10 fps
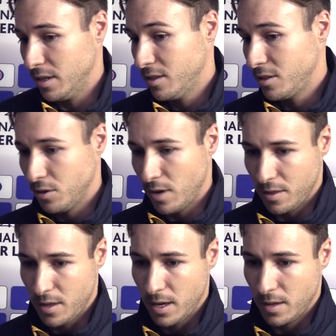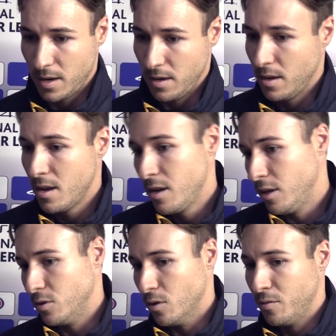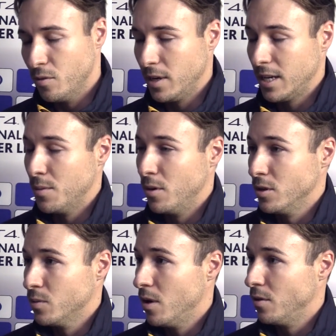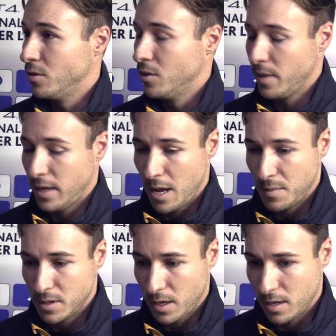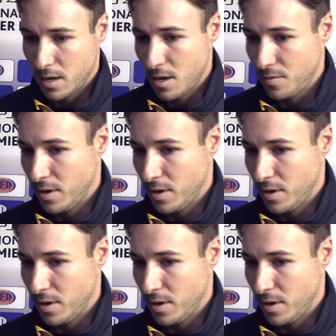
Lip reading: It's such a great thing. And then you saw 40 come on as well during the game in the second half.